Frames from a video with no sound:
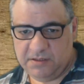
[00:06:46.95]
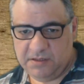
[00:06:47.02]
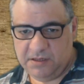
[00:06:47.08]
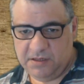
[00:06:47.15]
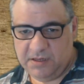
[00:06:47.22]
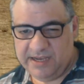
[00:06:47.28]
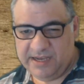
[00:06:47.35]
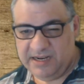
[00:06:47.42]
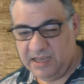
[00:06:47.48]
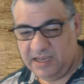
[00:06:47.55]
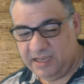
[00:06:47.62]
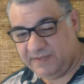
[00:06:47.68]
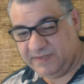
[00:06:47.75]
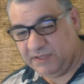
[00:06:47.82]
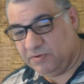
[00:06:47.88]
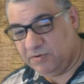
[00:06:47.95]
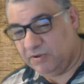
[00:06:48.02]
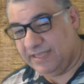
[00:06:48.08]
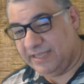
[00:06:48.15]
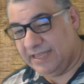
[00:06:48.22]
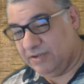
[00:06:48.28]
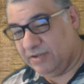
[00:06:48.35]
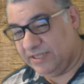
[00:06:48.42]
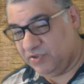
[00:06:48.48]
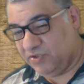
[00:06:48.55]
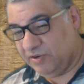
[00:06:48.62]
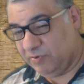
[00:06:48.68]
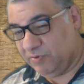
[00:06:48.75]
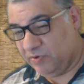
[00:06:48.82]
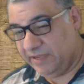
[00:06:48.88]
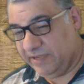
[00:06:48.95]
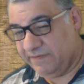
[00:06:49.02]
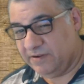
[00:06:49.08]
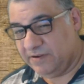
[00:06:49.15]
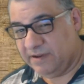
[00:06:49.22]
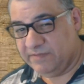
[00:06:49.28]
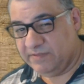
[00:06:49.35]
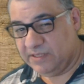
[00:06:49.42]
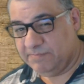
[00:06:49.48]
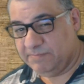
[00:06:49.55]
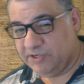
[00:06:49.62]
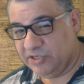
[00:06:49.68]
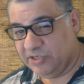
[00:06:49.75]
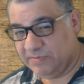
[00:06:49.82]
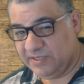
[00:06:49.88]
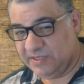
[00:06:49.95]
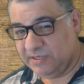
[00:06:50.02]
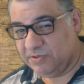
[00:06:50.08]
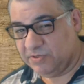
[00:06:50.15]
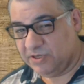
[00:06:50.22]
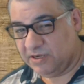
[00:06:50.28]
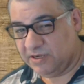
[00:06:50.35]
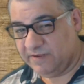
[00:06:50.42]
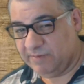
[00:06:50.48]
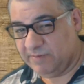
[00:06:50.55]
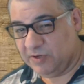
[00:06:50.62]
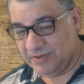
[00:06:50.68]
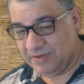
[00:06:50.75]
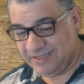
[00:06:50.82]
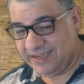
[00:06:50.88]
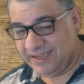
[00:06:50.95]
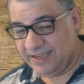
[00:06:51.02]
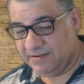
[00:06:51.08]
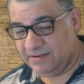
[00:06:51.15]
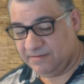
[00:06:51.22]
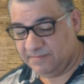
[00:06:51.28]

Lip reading: And I've still got that nice grip on e5, and this bishop's still kind of blocked in.